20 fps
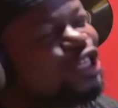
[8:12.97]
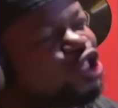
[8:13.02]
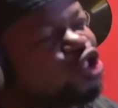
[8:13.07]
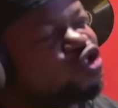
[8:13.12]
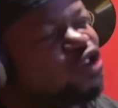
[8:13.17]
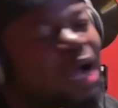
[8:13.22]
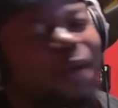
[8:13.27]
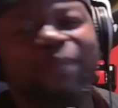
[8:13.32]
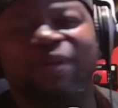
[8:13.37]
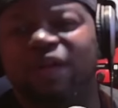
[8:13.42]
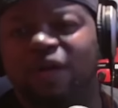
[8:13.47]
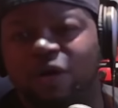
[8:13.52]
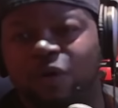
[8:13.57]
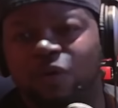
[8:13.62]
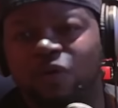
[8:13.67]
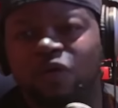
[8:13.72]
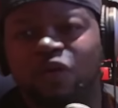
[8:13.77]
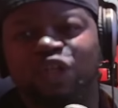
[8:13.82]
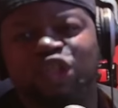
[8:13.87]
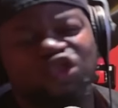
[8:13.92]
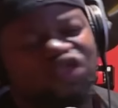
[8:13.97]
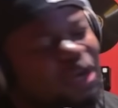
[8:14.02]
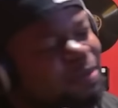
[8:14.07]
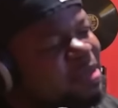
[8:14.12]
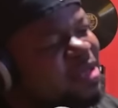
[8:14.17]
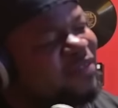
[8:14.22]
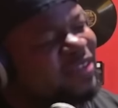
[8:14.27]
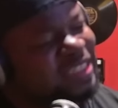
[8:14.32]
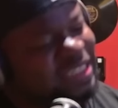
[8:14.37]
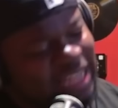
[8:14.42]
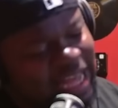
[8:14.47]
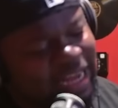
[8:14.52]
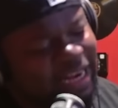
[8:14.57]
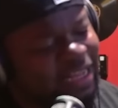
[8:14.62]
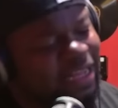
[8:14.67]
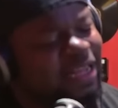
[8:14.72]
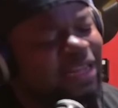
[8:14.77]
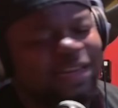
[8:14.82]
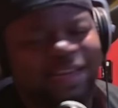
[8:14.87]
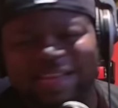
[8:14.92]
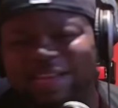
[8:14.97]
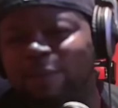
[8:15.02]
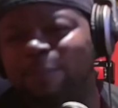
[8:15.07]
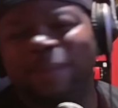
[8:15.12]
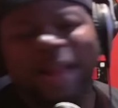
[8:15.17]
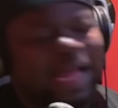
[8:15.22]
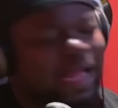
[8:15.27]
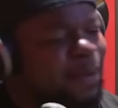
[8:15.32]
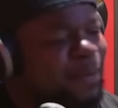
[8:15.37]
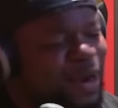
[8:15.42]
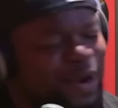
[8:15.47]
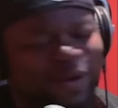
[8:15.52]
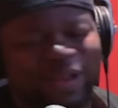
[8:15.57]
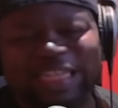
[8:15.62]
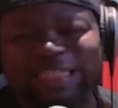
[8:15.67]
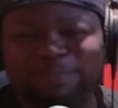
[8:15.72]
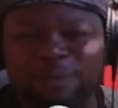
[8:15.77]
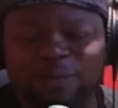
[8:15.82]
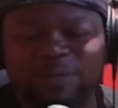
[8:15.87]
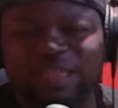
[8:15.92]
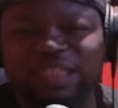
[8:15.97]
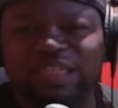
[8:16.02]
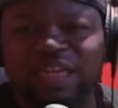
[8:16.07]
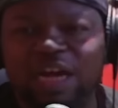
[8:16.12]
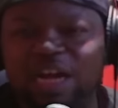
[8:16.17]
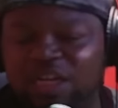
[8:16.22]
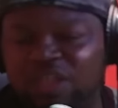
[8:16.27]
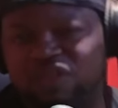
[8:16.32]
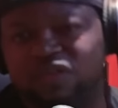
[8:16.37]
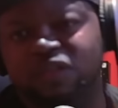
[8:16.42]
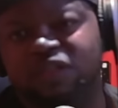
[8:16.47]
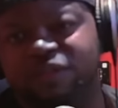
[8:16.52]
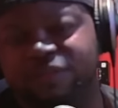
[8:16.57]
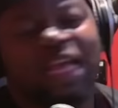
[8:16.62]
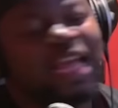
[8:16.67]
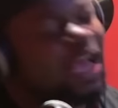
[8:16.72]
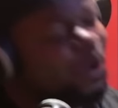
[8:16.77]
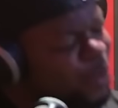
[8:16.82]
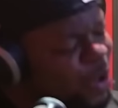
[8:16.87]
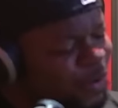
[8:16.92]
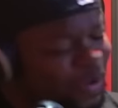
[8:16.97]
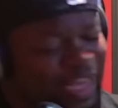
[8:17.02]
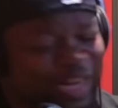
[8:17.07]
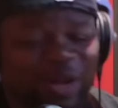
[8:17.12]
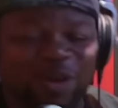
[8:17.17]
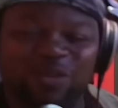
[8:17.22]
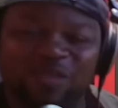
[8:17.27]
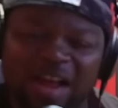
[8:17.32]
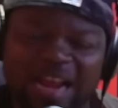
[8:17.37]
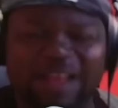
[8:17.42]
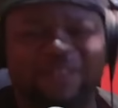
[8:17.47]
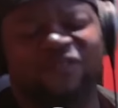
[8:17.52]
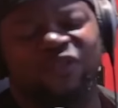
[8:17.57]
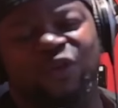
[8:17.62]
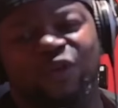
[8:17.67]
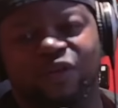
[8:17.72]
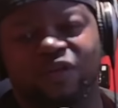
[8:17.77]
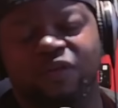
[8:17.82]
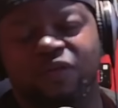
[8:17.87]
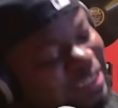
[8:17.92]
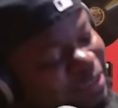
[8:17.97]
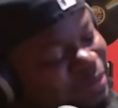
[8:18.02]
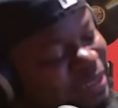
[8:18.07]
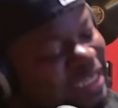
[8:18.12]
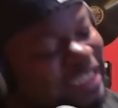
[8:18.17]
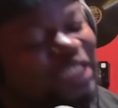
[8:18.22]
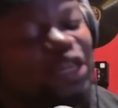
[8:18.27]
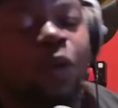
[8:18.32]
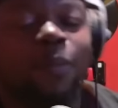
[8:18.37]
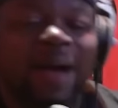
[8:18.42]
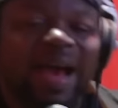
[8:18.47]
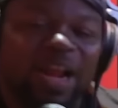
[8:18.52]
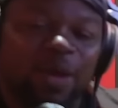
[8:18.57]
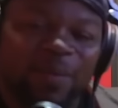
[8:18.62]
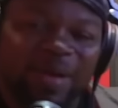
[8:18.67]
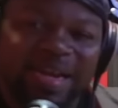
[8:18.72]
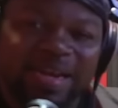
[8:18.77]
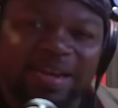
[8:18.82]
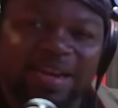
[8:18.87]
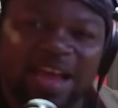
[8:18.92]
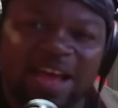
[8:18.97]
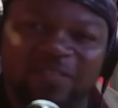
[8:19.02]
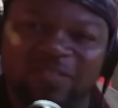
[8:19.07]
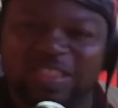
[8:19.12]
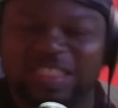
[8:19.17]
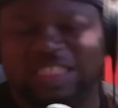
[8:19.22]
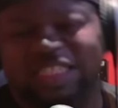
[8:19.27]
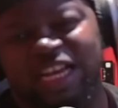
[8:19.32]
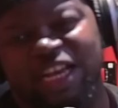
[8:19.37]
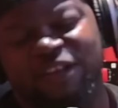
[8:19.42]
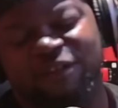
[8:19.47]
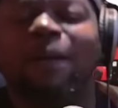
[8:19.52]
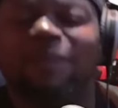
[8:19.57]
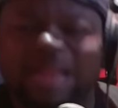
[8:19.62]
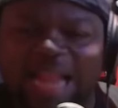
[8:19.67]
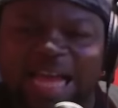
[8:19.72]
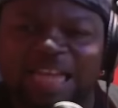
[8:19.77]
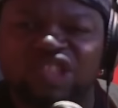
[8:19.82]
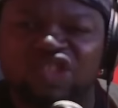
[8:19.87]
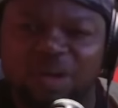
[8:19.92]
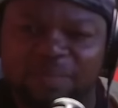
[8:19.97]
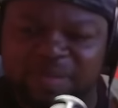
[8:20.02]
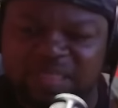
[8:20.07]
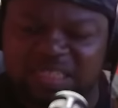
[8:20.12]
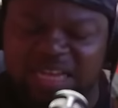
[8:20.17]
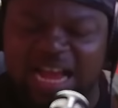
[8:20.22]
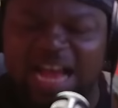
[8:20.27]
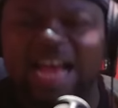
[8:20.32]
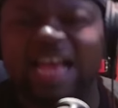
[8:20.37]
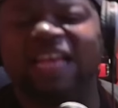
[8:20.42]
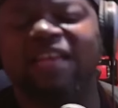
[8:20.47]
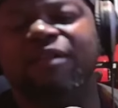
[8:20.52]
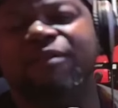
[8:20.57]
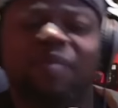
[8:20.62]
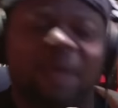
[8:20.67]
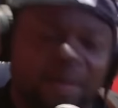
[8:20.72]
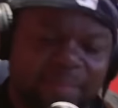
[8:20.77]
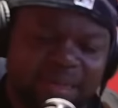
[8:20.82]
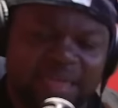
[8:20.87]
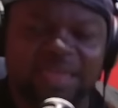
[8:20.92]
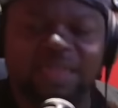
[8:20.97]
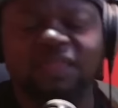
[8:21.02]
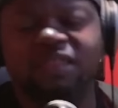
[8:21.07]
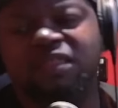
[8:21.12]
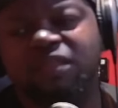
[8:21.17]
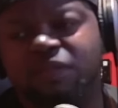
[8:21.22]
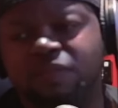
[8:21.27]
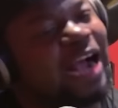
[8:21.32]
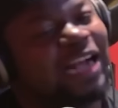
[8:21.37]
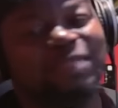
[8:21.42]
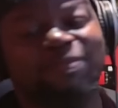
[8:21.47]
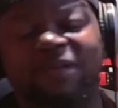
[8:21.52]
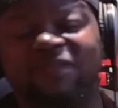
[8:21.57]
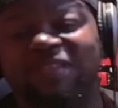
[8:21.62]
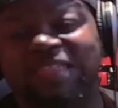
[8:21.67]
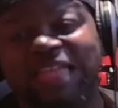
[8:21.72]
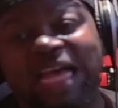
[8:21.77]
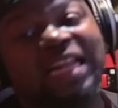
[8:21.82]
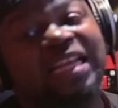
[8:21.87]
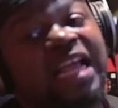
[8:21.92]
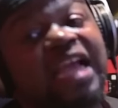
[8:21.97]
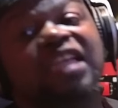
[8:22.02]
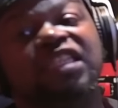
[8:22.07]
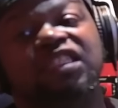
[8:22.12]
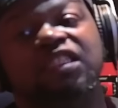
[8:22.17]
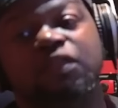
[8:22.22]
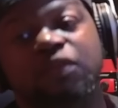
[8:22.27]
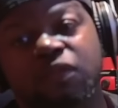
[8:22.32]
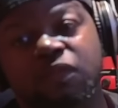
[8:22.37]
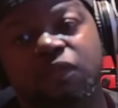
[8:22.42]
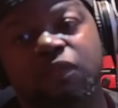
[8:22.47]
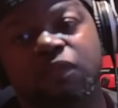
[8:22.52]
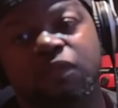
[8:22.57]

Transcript: Trump, no. Trump even said it. Nigga, black Americans built this country, and we don't get no credit for it. Some shit Joe Biden would never say. I'm glad Trump is all right. Republicans, I expect retaliation.